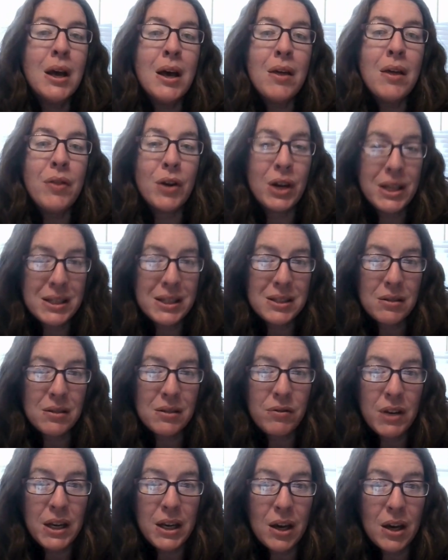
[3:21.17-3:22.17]
There is a
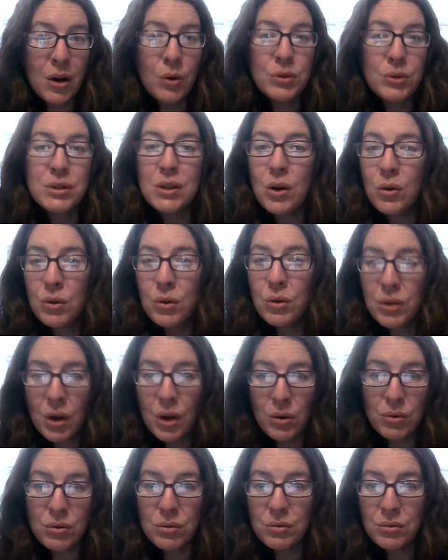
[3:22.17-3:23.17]
video, so
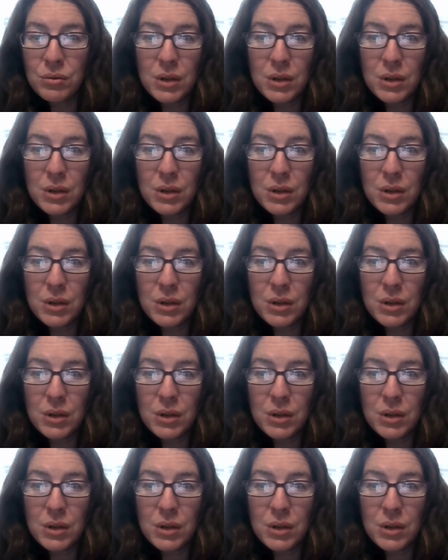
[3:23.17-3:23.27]
go,